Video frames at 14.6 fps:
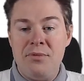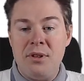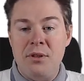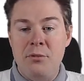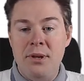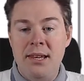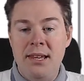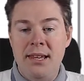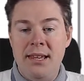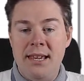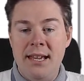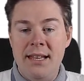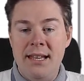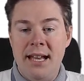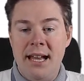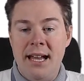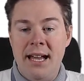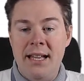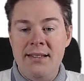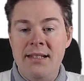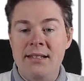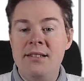We can
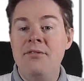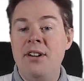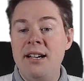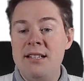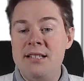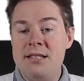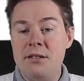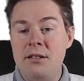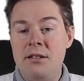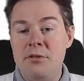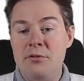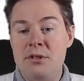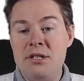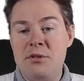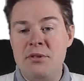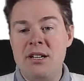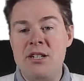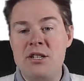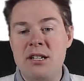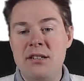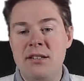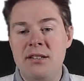add device
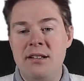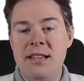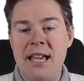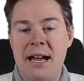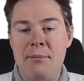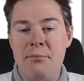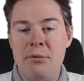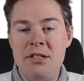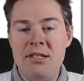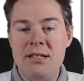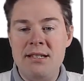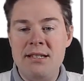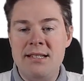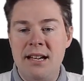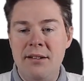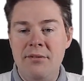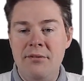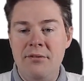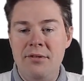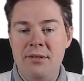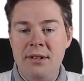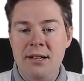restriction, the cameras and
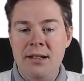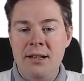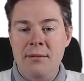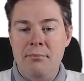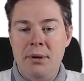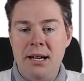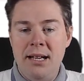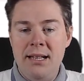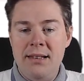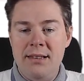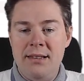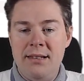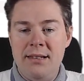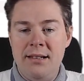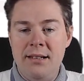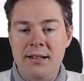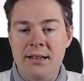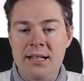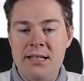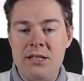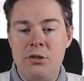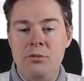stuff, but
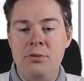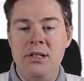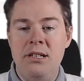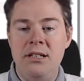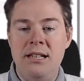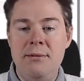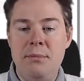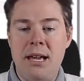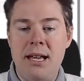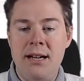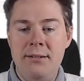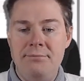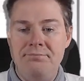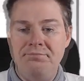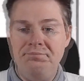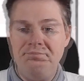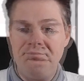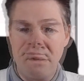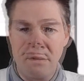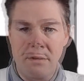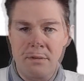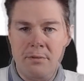let's go with an email.
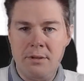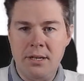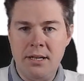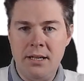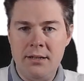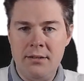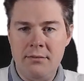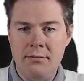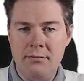Create.